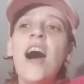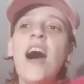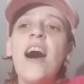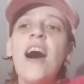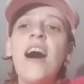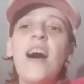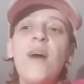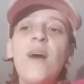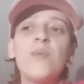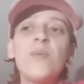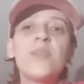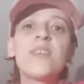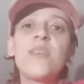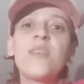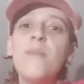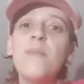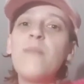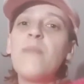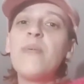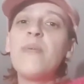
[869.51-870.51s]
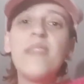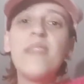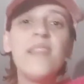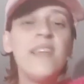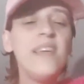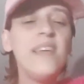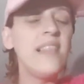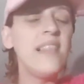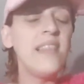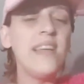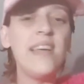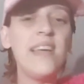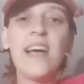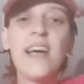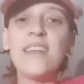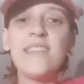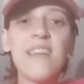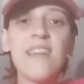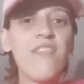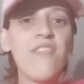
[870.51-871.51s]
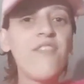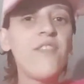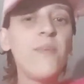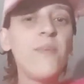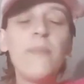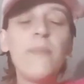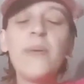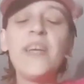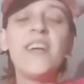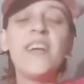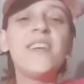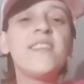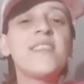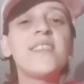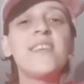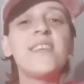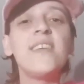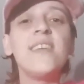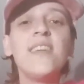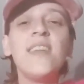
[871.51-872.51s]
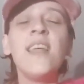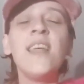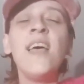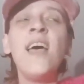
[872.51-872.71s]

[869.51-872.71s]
I was completely a different person.